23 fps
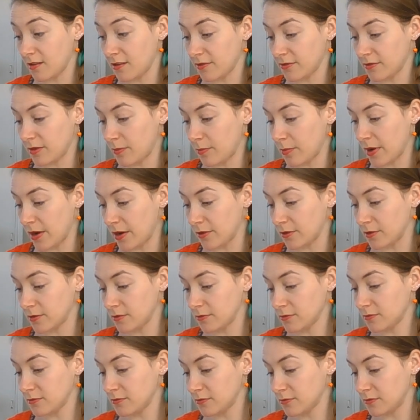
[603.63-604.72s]
of the pattern.
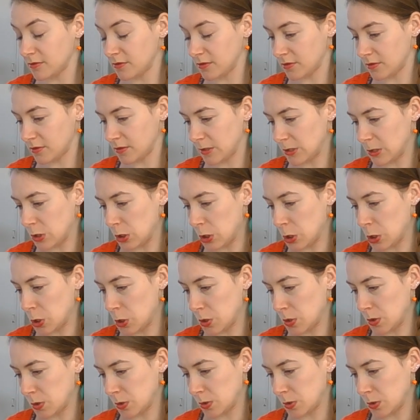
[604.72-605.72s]
Here.